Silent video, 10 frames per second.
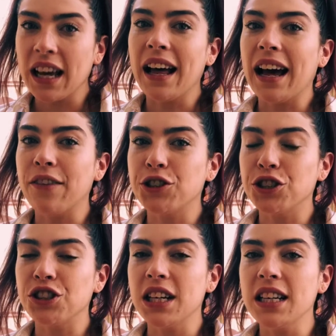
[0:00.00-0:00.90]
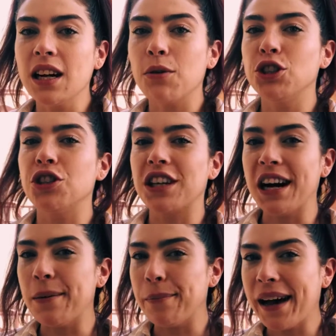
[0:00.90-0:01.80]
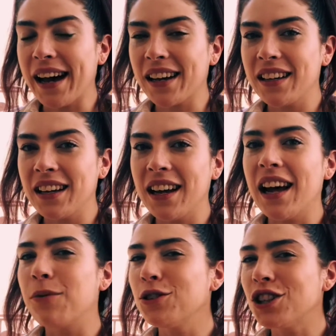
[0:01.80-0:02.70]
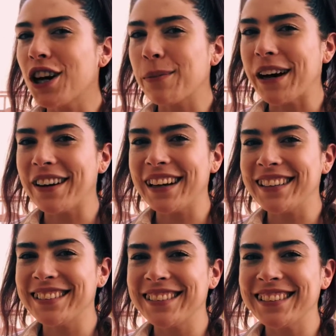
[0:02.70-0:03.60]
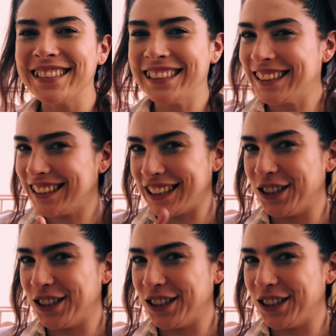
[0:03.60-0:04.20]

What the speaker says: After you're done, I want you to come back and we'll talk about it. See you